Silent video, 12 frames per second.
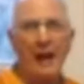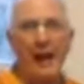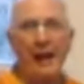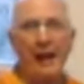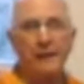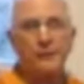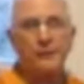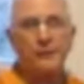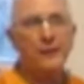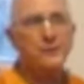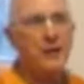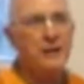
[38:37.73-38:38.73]
act
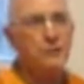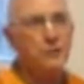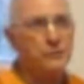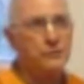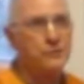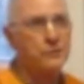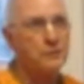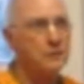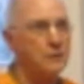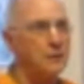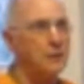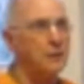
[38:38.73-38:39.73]
as agents
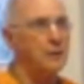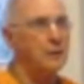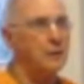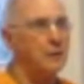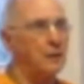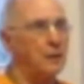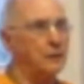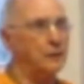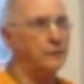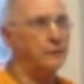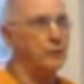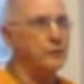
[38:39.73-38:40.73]

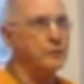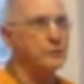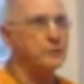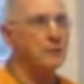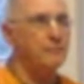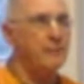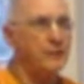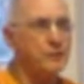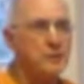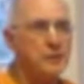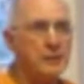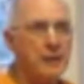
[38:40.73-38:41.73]
of Krishna's
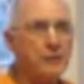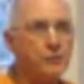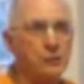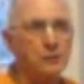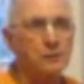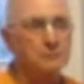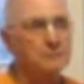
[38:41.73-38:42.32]
compassionate nature.